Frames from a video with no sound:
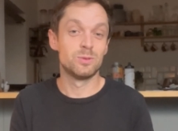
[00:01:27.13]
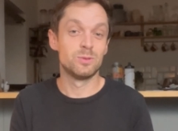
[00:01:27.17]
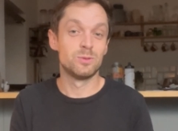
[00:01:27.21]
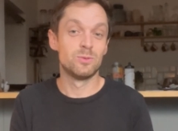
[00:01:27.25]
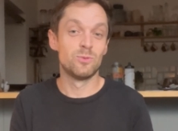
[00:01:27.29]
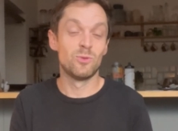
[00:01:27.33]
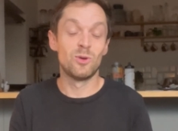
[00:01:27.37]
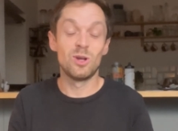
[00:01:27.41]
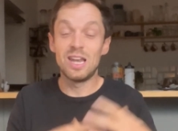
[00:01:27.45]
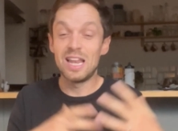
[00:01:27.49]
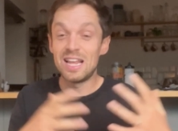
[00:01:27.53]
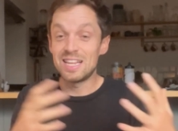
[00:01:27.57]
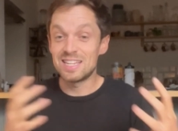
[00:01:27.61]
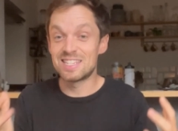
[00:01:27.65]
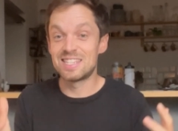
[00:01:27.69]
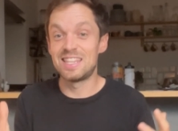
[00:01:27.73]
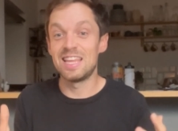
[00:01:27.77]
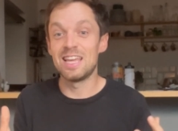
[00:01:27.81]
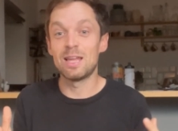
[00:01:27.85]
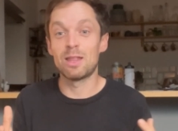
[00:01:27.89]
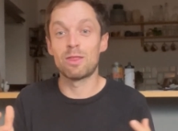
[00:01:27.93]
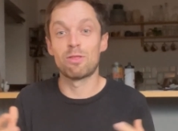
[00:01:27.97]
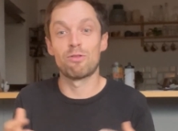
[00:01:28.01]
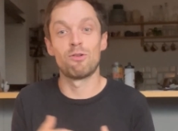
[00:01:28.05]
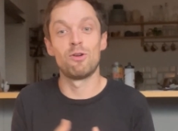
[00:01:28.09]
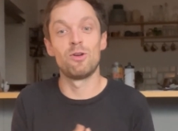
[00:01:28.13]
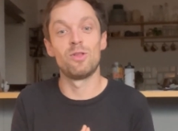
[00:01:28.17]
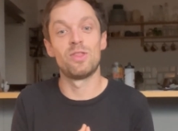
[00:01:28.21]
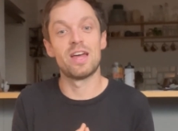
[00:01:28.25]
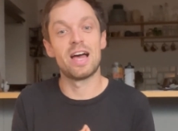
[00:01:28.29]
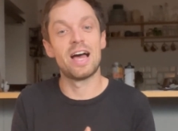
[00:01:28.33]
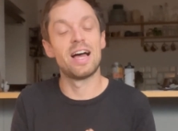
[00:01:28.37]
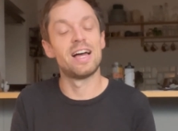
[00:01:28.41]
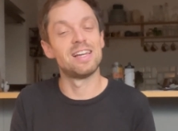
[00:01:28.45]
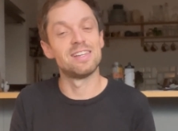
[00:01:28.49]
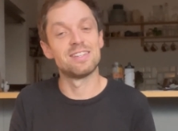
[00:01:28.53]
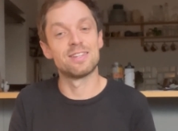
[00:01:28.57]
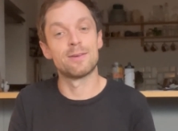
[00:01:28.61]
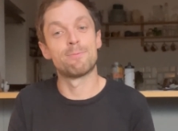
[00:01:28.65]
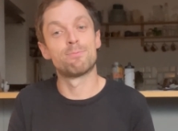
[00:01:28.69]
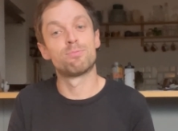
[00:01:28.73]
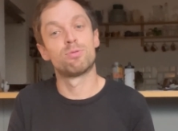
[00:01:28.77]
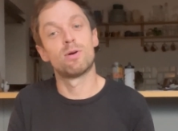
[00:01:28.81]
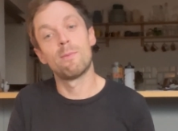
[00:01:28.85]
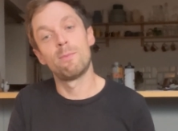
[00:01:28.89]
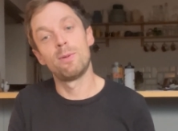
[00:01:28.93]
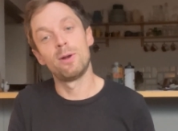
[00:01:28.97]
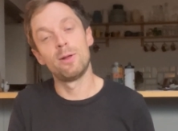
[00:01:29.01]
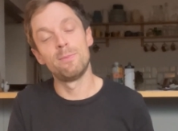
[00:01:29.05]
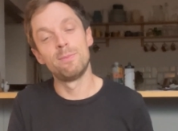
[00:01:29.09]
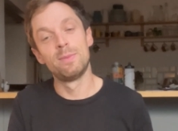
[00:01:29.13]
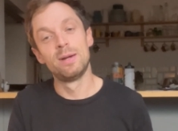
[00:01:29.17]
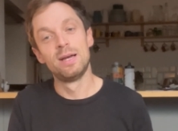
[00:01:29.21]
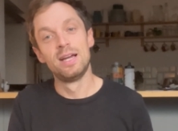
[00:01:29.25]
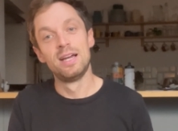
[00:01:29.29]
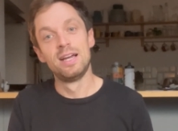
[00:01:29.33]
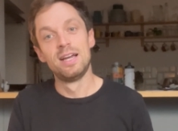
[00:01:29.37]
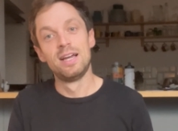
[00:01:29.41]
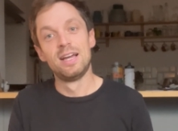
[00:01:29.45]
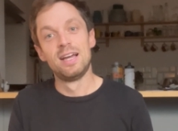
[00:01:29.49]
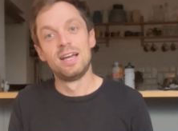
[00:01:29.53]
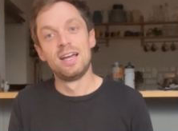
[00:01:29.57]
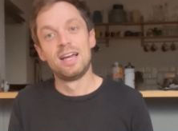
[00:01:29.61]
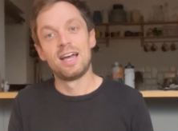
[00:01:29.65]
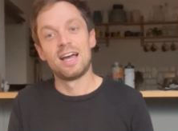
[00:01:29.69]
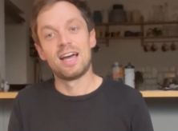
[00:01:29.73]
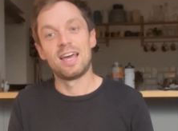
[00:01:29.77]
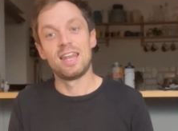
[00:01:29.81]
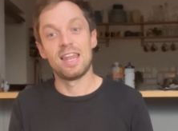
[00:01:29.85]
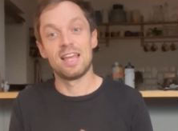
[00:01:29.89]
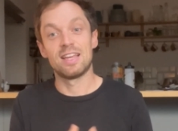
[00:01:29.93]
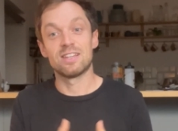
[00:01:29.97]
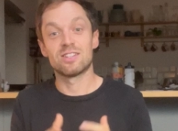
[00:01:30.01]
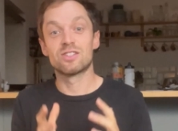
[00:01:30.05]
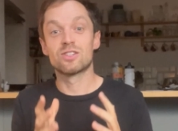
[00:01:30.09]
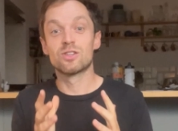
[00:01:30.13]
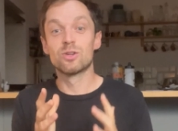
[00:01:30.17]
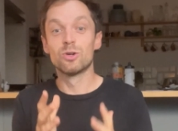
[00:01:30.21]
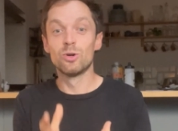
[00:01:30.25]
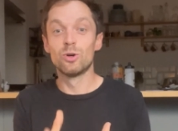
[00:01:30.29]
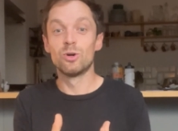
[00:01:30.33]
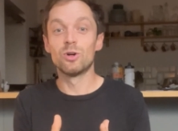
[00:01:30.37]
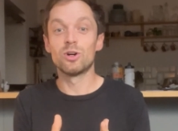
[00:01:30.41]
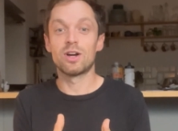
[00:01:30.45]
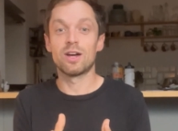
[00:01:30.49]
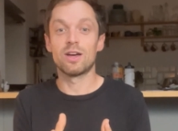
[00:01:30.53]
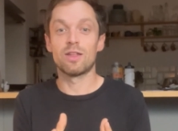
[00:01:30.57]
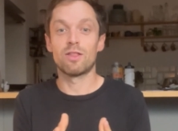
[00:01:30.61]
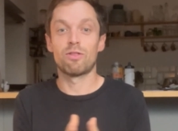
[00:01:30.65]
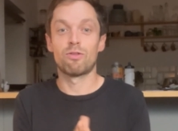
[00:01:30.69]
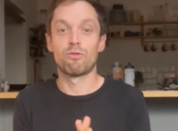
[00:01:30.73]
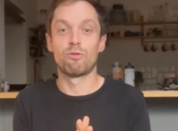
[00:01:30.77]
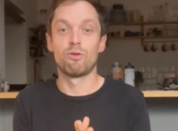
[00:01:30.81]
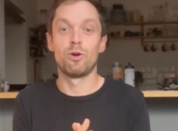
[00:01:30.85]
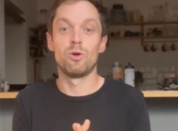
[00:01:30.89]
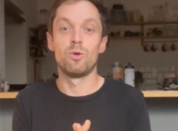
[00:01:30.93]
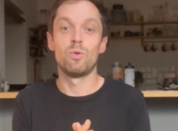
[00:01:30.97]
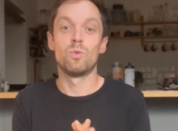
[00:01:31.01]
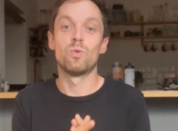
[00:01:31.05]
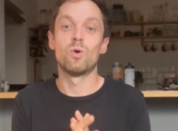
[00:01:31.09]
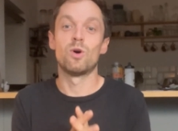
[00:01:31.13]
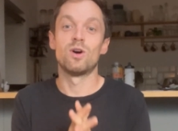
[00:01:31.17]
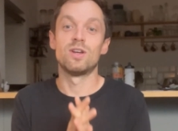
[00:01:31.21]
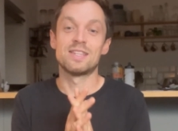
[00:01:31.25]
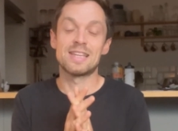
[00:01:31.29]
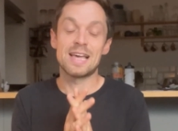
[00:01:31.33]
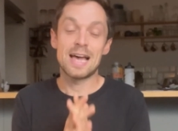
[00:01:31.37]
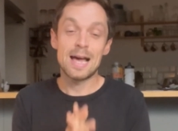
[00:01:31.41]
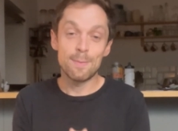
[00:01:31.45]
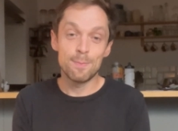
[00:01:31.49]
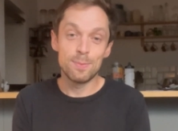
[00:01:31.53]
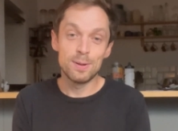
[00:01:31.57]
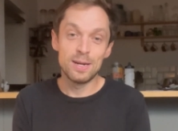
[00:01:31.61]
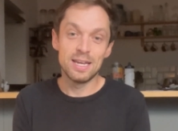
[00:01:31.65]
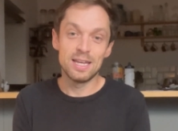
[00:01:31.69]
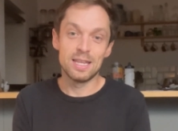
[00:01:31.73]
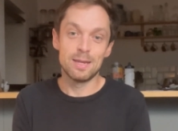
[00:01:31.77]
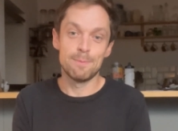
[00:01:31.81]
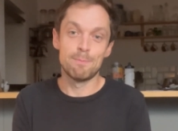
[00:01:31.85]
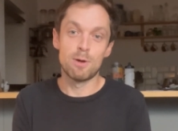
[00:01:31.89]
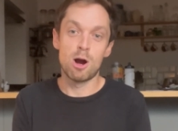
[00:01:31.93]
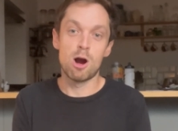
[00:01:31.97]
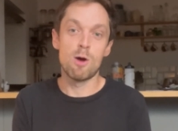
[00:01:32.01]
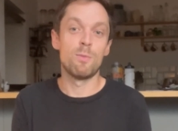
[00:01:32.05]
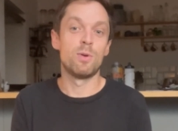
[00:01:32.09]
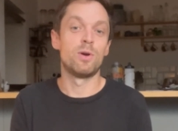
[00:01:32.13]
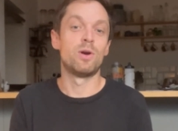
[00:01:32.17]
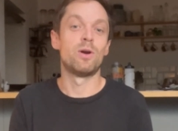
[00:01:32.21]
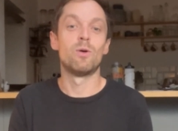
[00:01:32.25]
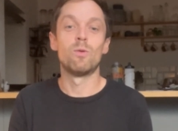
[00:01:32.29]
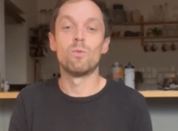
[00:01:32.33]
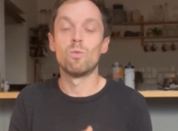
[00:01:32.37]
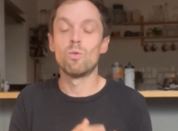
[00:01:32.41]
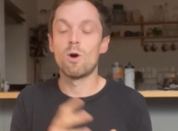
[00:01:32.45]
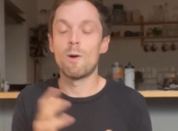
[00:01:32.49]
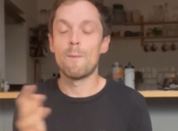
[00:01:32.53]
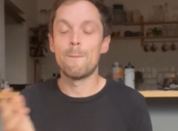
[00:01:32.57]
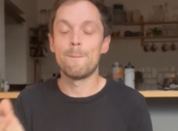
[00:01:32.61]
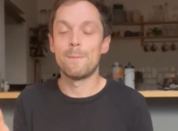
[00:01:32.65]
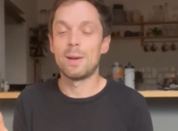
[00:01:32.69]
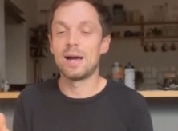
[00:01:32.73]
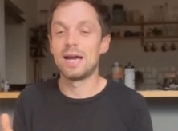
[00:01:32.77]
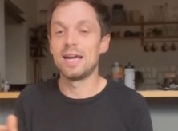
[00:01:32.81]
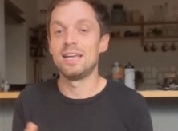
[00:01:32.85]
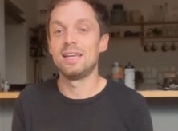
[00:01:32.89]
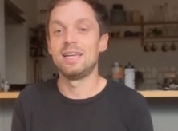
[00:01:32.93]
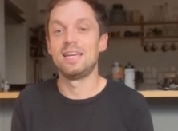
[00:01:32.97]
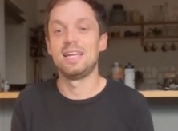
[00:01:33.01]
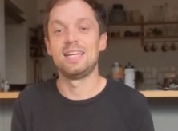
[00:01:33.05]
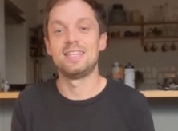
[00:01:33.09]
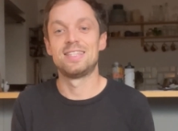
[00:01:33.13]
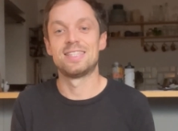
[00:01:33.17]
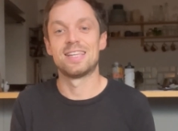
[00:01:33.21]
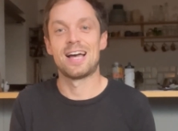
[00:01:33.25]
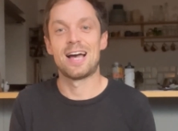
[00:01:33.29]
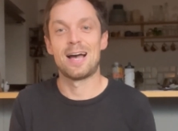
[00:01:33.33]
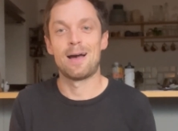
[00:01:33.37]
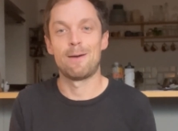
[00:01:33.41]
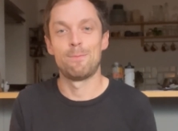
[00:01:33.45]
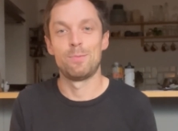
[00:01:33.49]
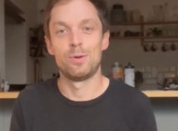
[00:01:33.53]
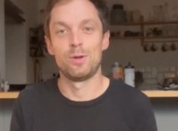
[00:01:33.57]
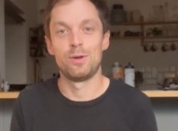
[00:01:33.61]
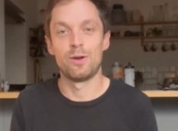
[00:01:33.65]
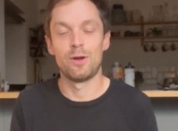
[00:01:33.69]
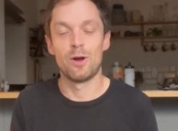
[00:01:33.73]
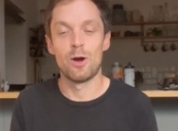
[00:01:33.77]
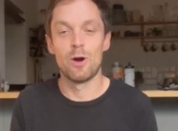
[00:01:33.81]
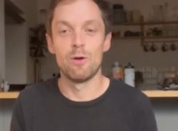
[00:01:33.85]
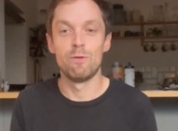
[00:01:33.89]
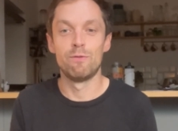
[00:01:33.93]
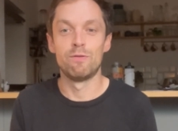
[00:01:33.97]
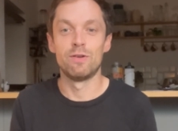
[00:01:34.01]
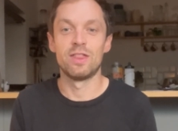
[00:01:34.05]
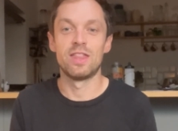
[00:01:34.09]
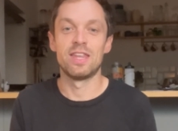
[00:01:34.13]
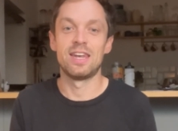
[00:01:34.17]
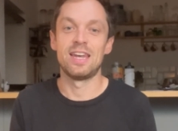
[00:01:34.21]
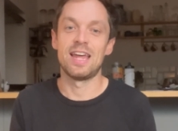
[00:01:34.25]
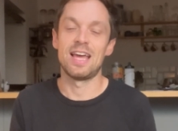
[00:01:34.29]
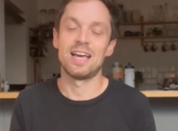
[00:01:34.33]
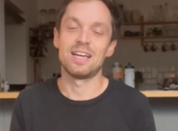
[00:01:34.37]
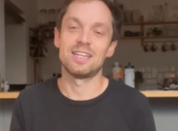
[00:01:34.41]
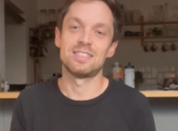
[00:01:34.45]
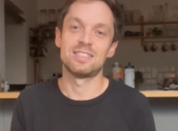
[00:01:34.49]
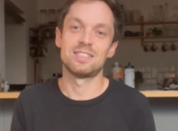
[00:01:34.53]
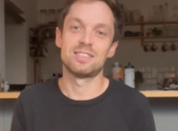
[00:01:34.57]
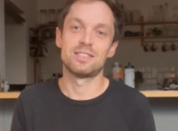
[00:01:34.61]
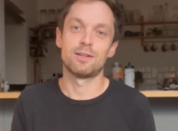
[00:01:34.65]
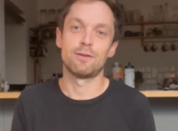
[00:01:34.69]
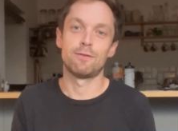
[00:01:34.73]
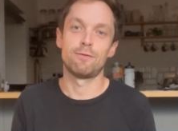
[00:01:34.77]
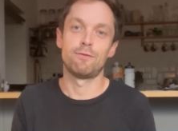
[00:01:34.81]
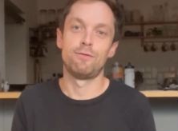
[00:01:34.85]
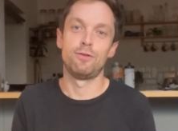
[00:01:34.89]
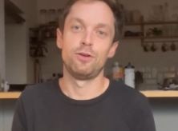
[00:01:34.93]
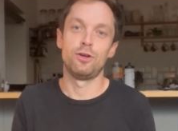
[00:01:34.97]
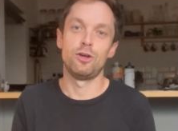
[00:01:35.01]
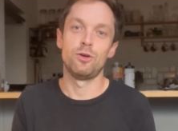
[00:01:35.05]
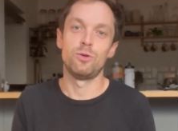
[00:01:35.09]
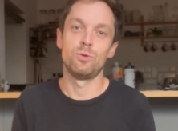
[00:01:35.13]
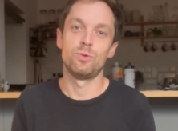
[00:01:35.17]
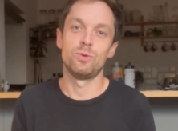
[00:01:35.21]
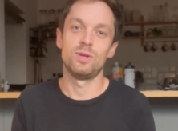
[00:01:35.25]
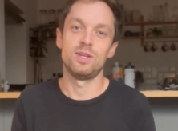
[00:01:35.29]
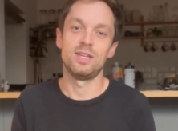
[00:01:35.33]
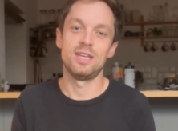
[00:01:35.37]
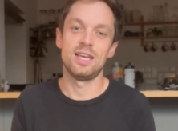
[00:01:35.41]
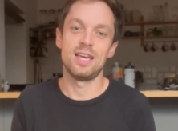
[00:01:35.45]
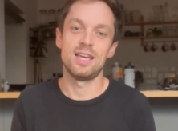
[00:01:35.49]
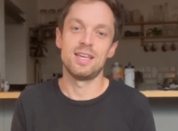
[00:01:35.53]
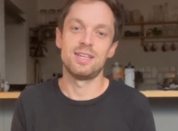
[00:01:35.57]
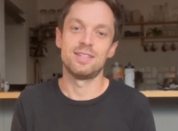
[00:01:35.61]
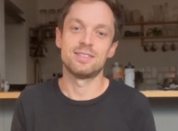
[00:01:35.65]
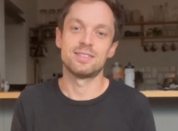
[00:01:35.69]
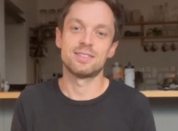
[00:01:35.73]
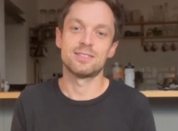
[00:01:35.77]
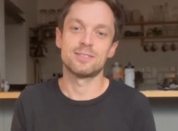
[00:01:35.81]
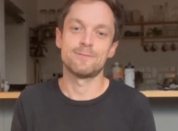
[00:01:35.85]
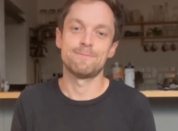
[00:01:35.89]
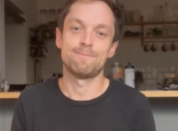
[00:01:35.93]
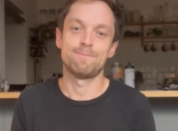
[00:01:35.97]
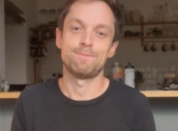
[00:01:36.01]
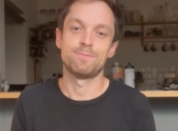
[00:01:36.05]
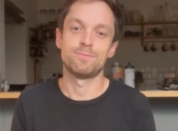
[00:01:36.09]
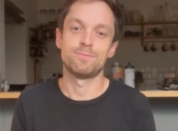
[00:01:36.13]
Well, let's think through that as a problem, and let's talk through what is happening at the moment and what might need to happen over the next few years.